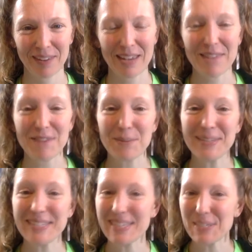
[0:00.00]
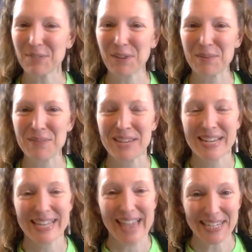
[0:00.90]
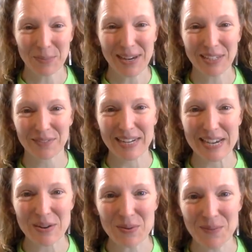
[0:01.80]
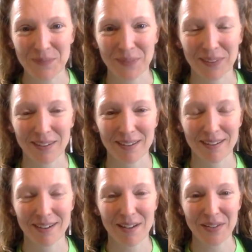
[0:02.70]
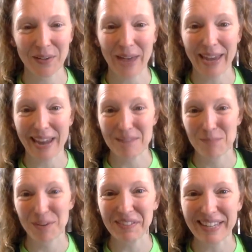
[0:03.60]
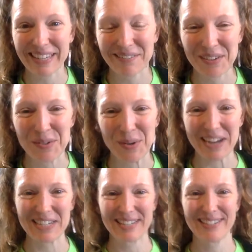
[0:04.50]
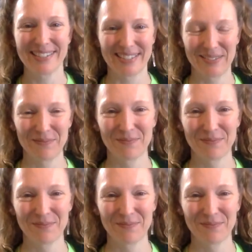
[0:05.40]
If you missed this from last week's video, I'll go ahead and briefly give you directions.